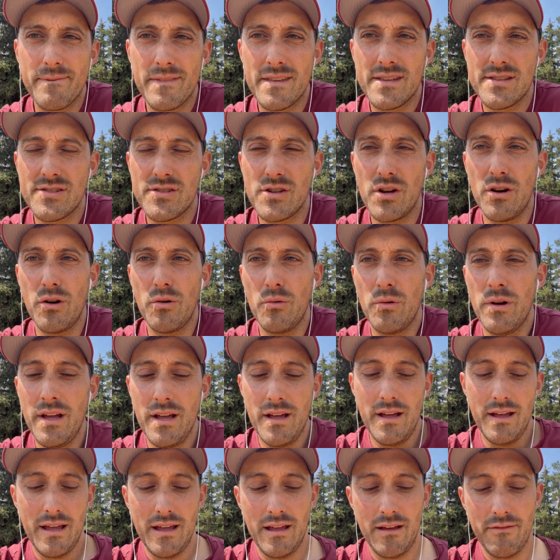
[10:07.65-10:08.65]
So
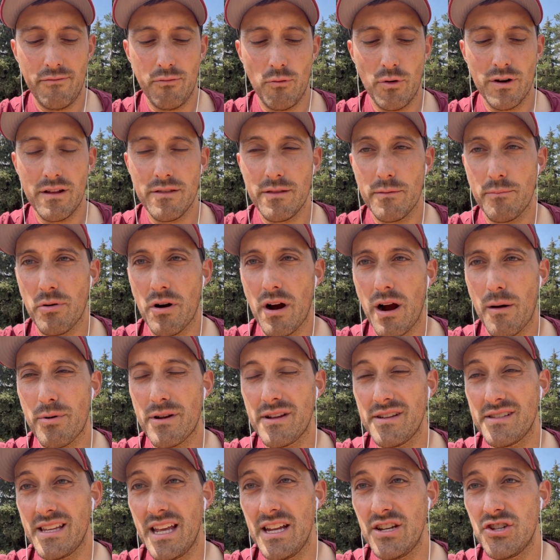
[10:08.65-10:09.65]
if one of the
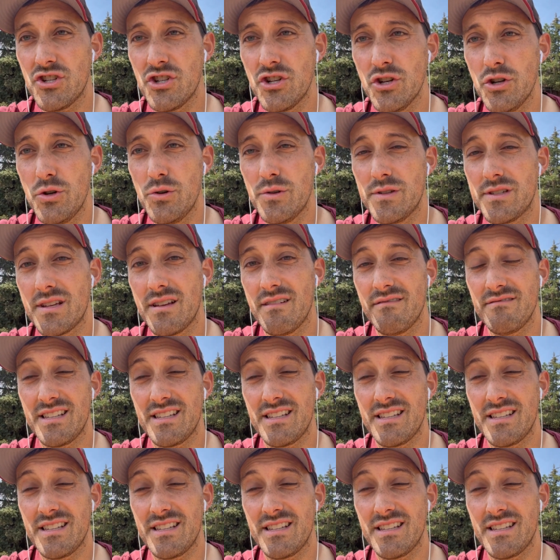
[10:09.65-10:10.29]
properties they choose